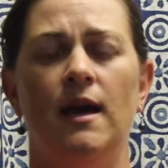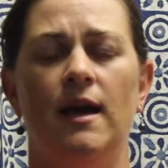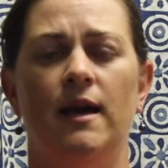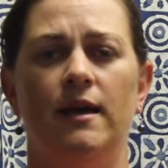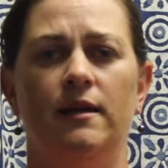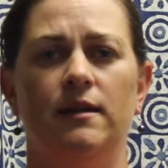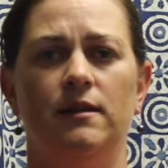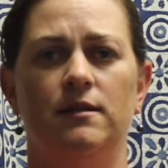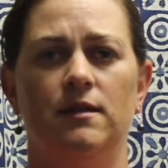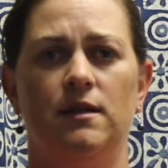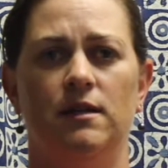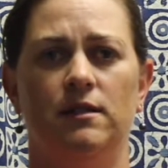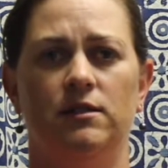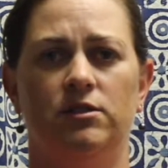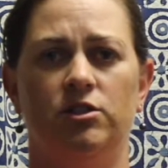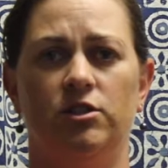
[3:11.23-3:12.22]
and
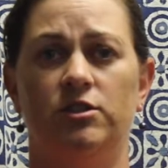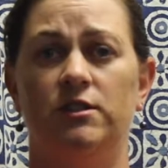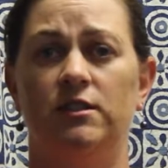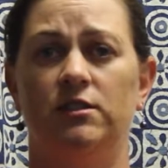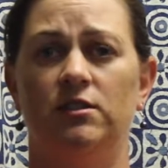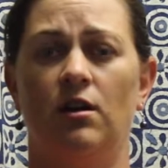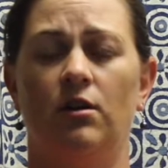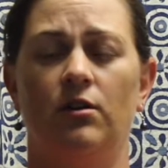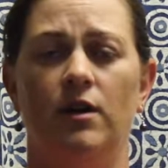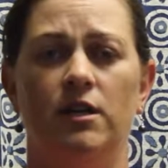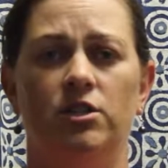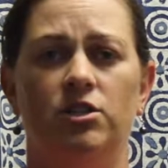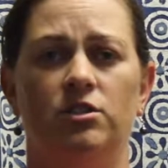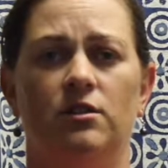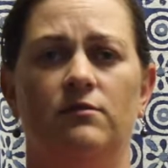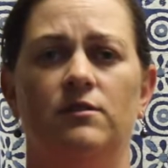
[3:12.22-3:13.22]
it is just
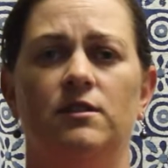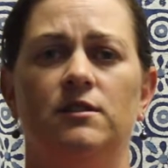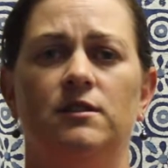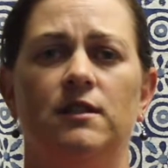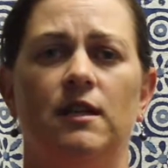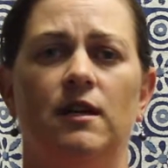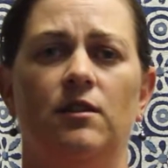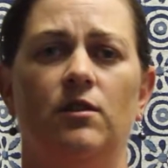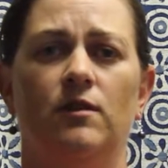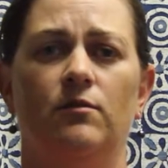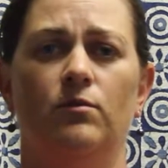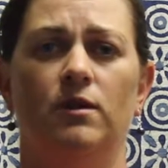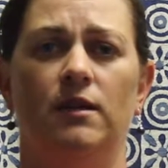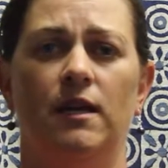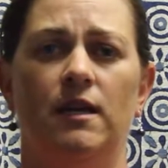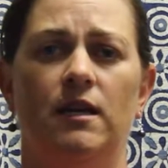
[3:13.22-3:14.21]
discoloration of the skin
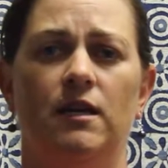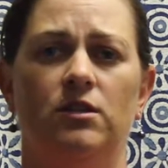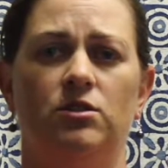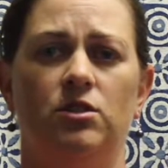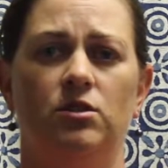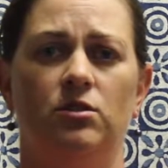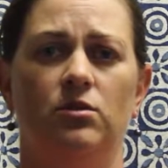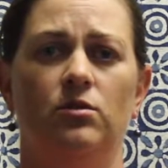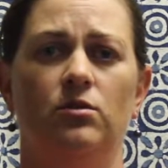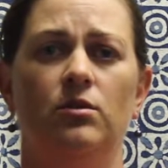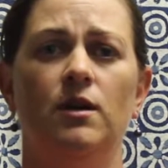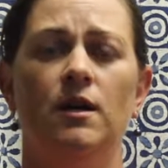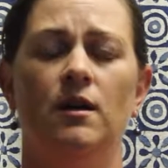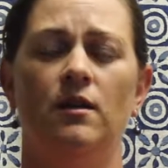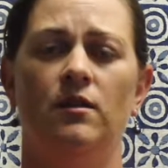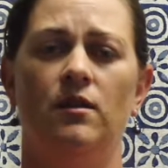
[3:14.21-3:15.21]
relating to
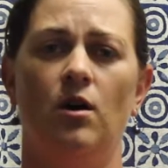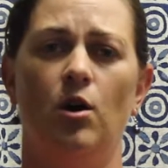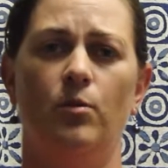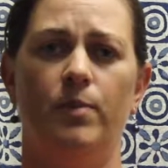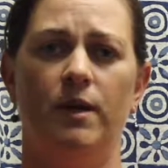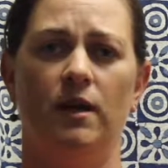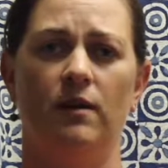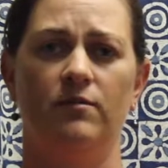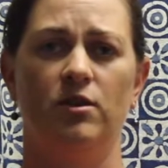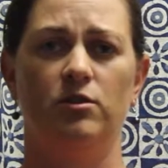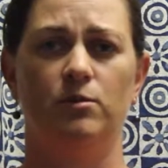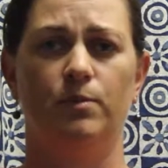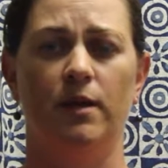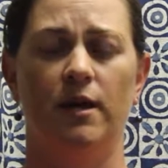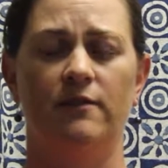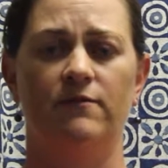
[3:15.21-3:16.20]
the opening of
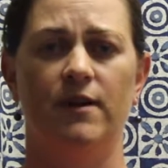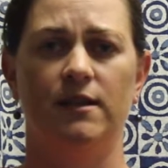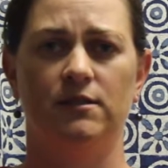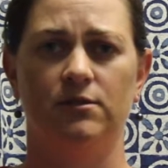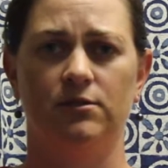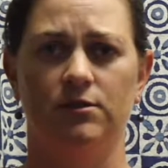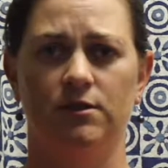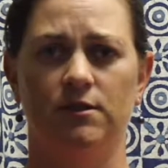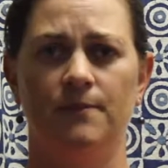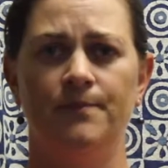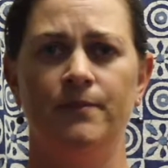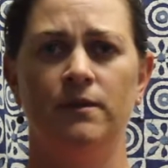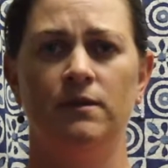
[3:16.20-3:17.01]
those blood vessels.